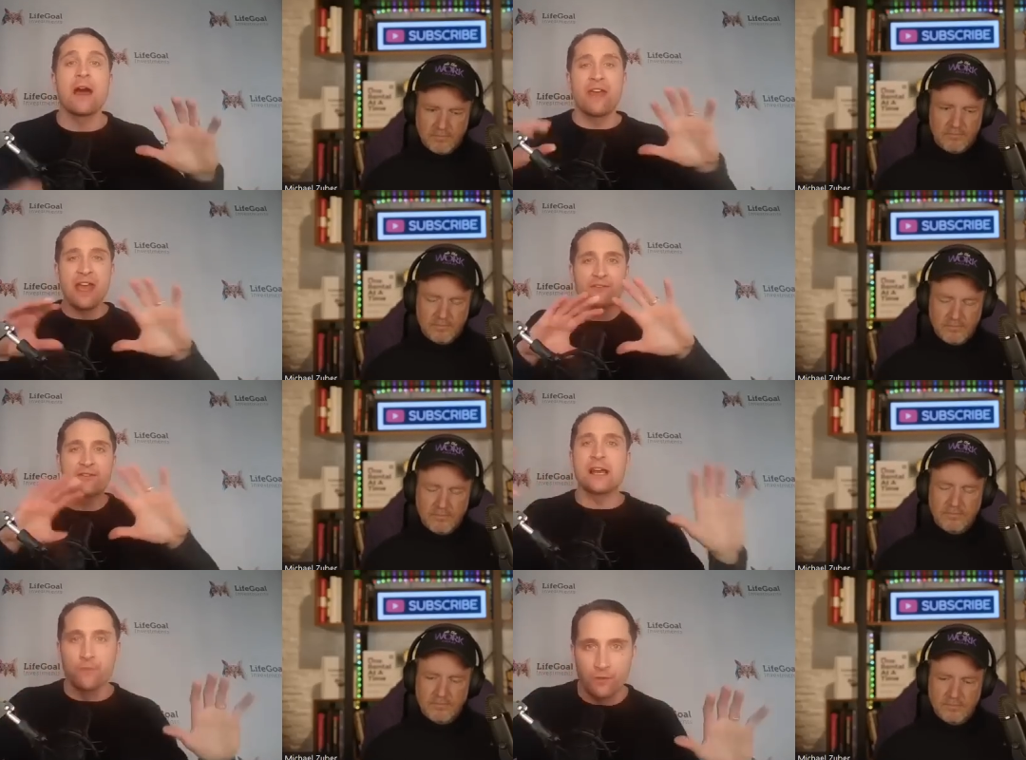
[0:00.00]
Speaker 1: Now they have
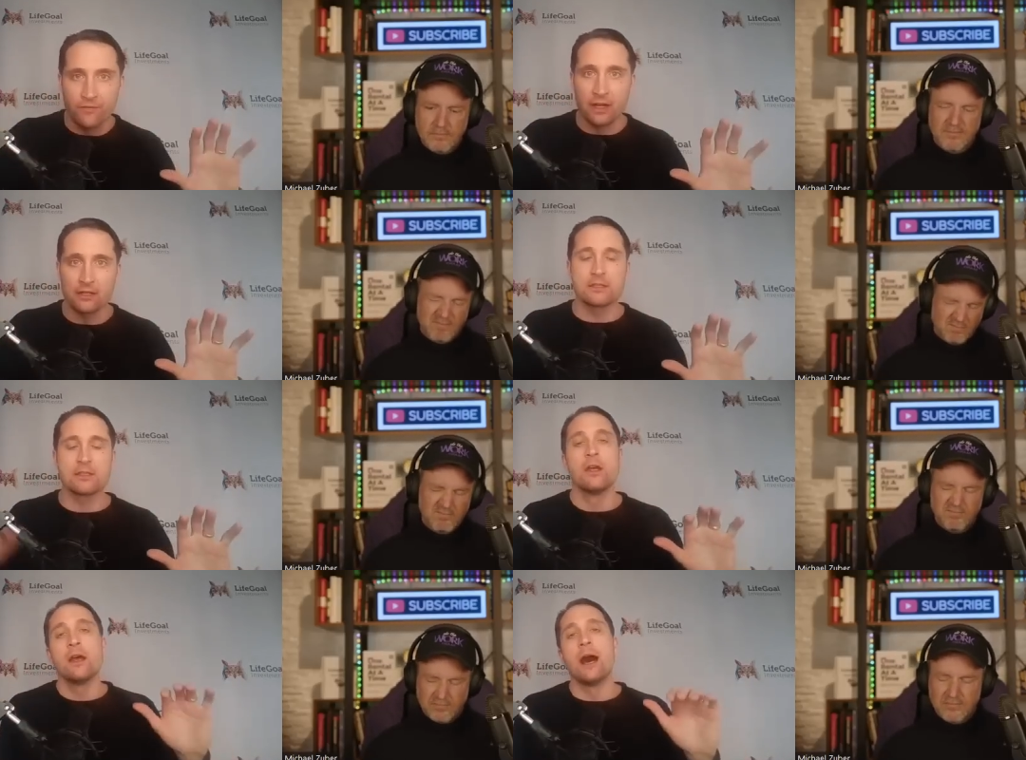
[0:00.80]
several funds,
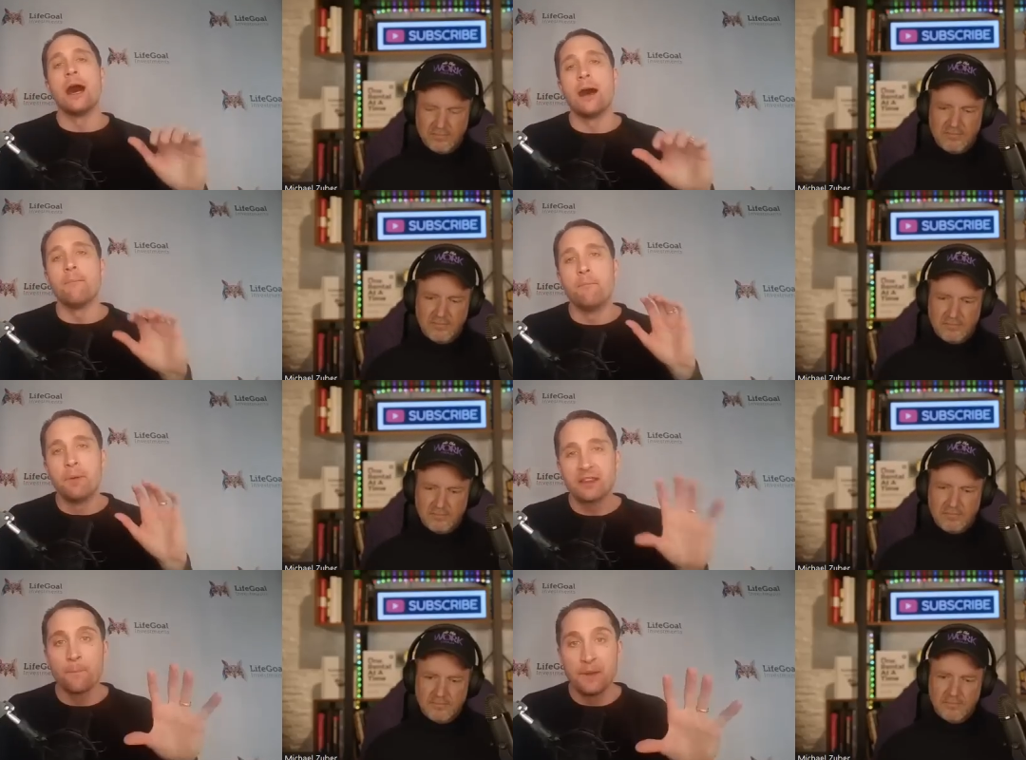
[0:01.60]
um,
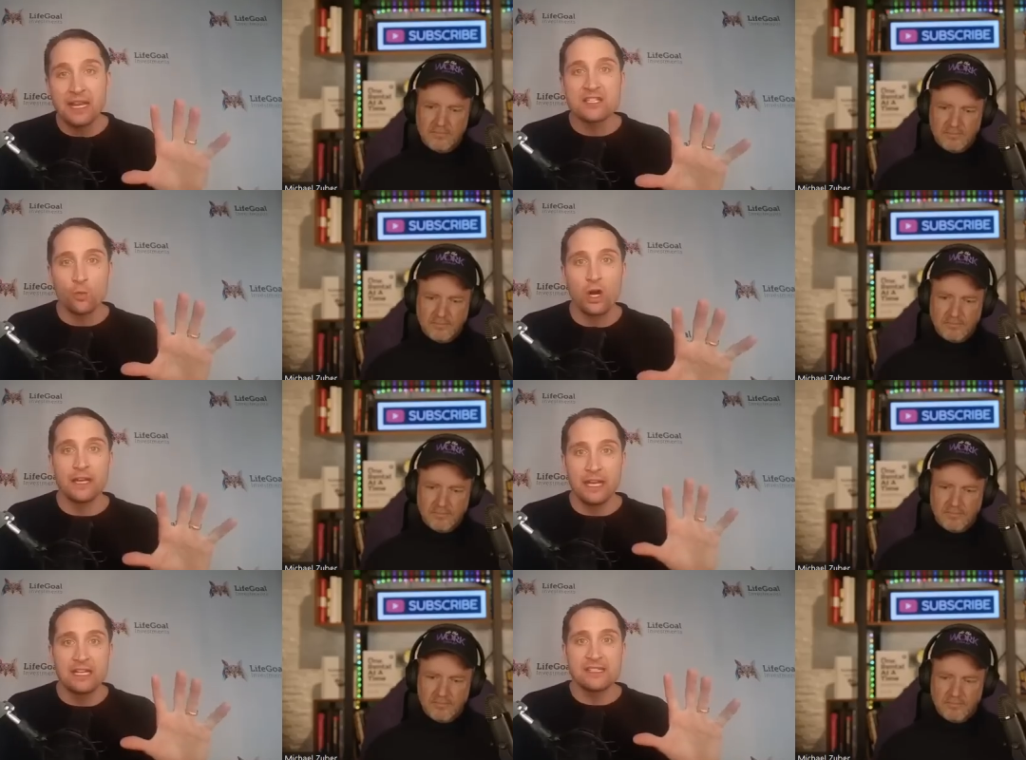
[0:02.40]
but the biggest
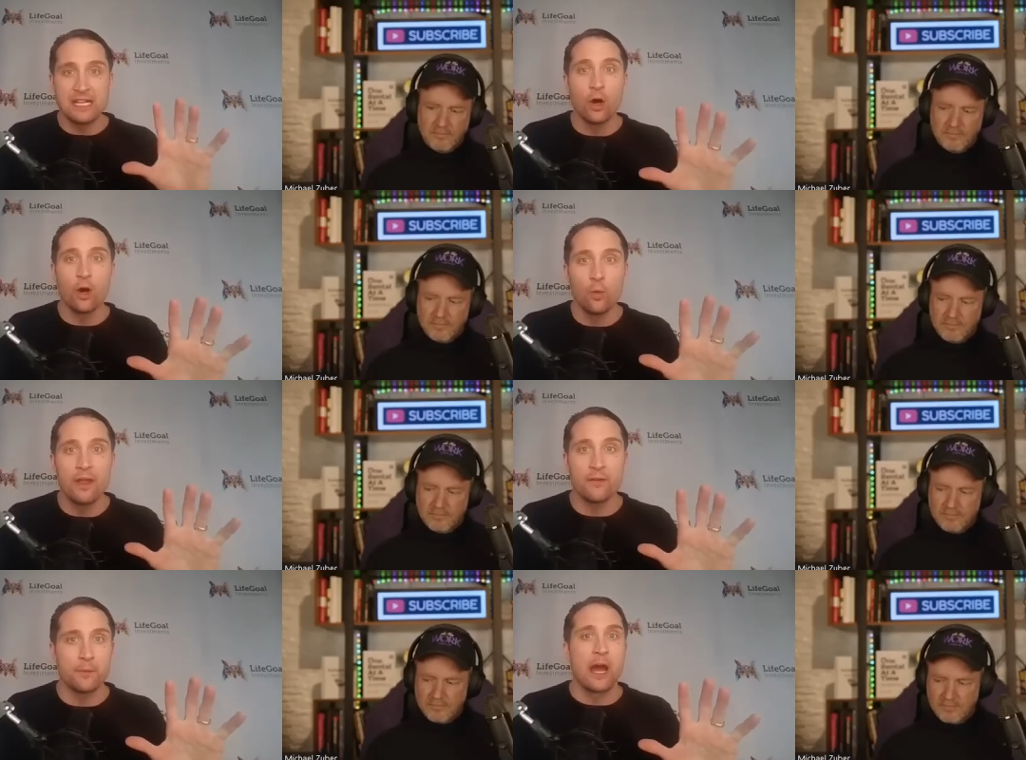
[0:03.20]
one is the
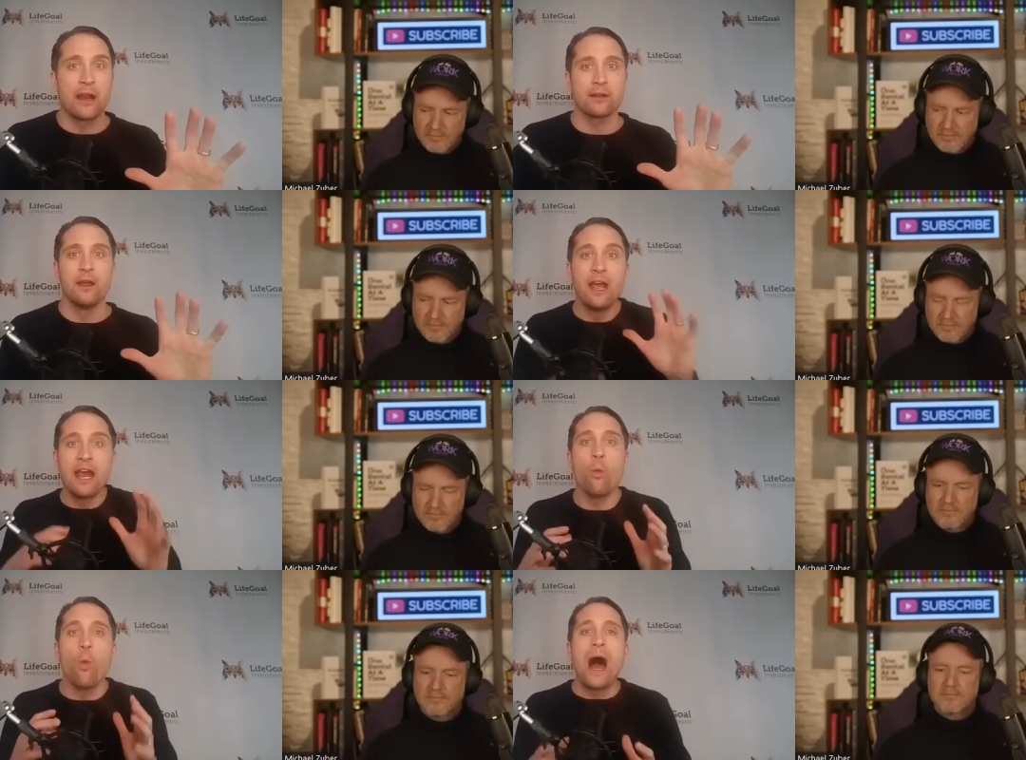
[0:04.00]
all-weather product.
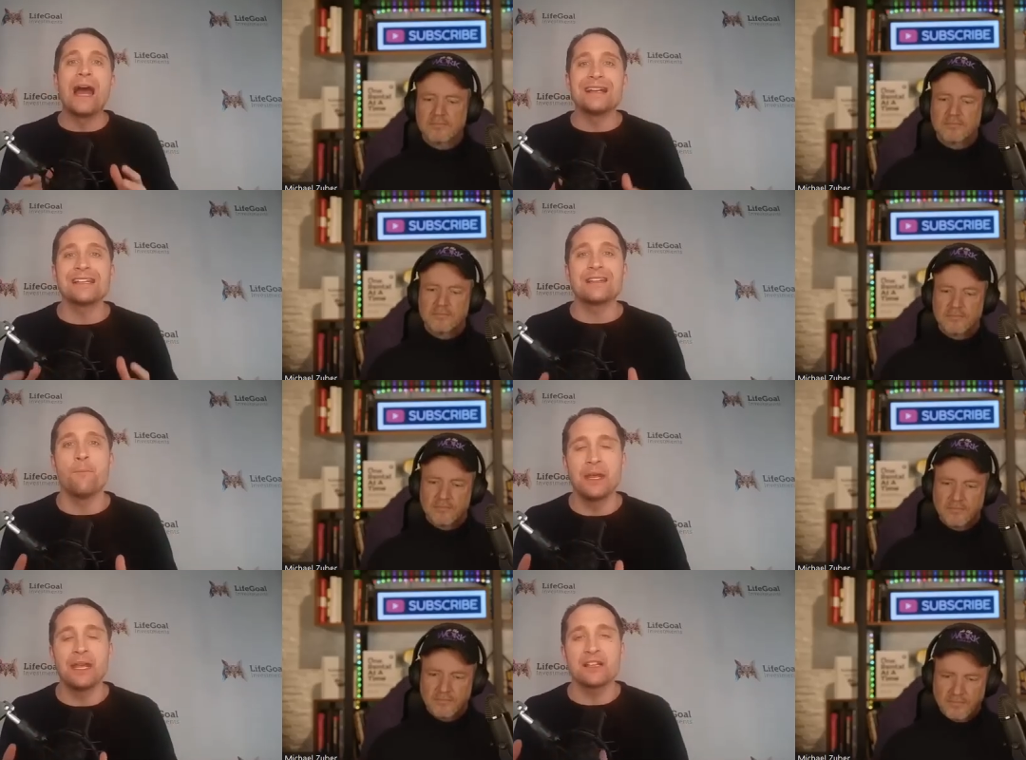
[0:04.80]
And why is it the
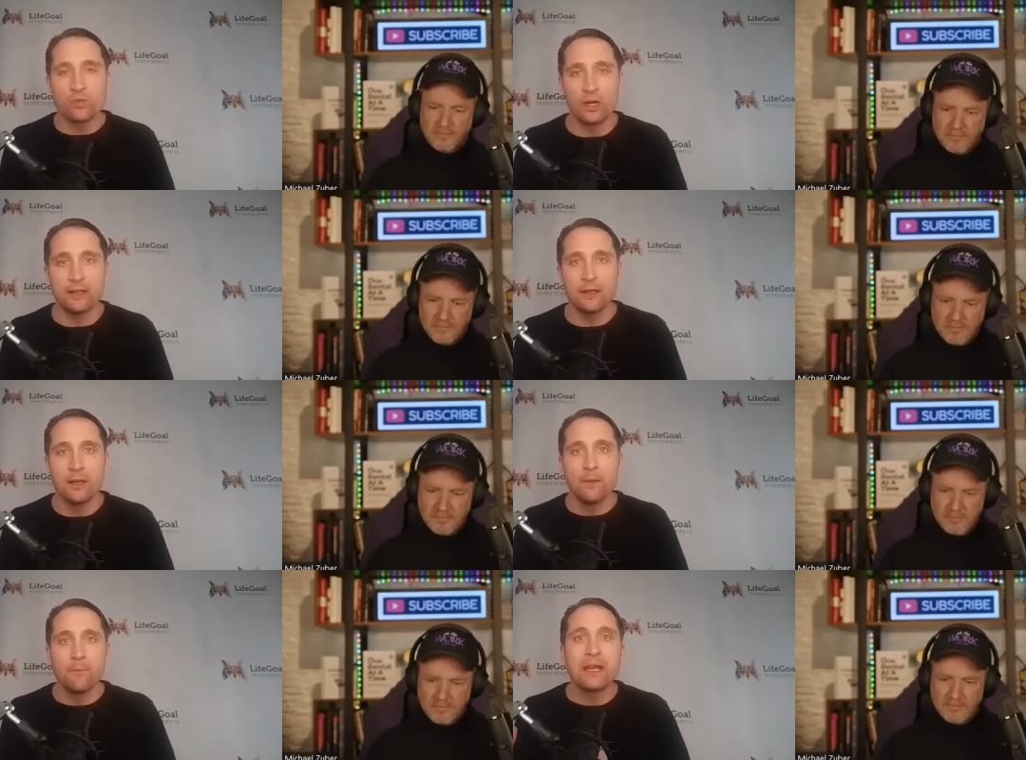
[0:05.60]
biggest one?
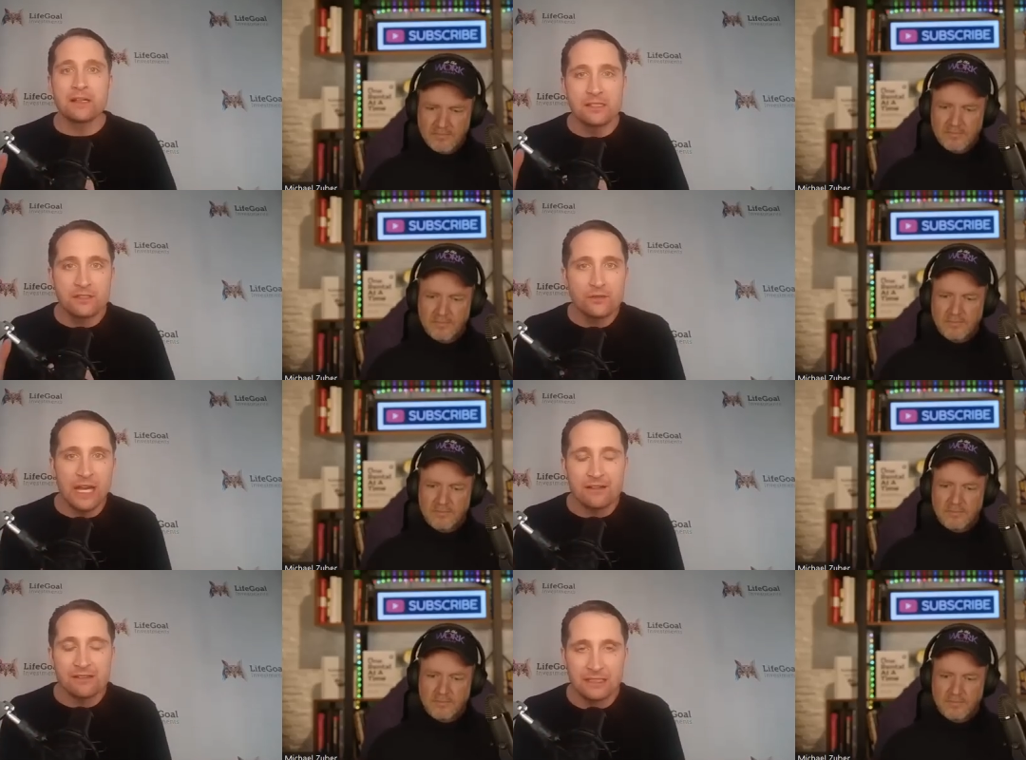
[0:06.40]
Because in two
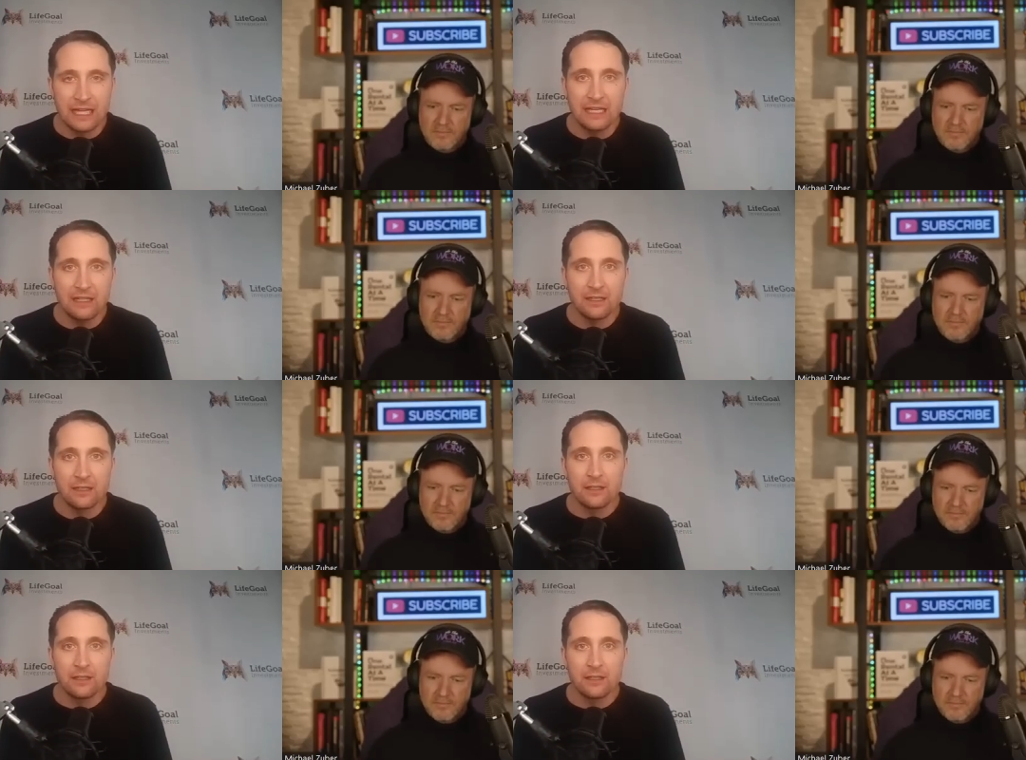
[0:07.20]
thousand eight,